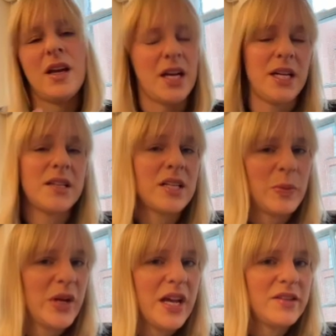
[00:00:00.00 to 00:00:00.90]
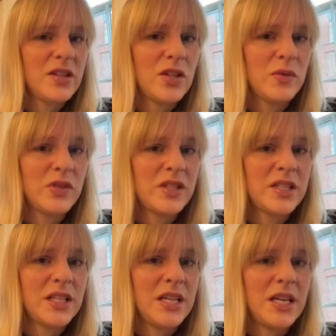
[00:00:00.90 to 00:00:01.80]
And in some cases, you would
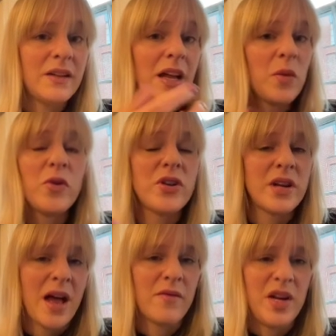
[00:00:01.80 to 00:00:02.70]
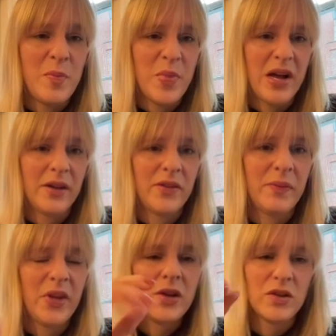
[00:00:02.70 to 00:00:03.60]
see that it wouldn't have an impact.
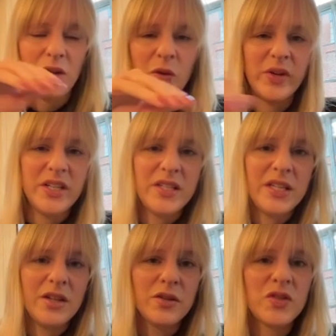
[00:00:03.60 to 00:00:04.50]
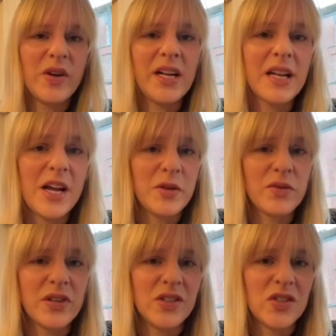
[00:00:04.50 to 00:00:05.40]
So look, when you see those straight lines,
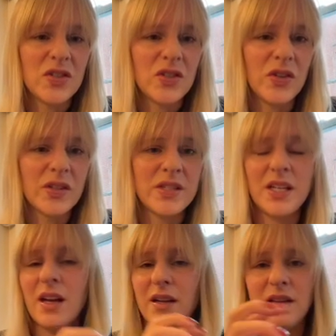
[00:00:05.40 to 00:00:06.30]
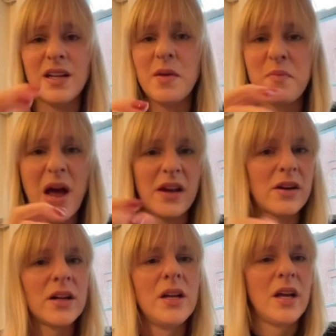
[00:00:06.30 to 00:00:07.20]
for instance, you could see that it didn't
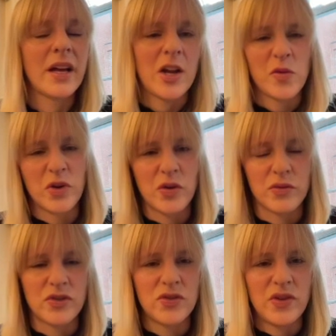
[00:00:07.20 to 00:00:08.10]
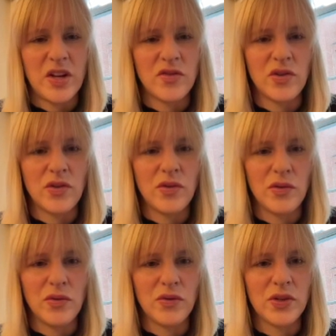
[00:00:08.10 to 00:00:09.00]
matter kind of what concentration you
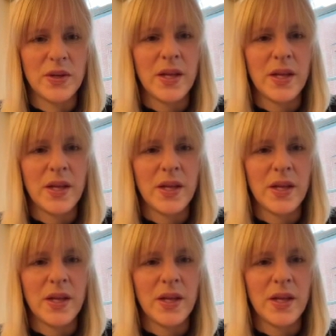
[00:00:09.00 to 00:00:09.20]
used.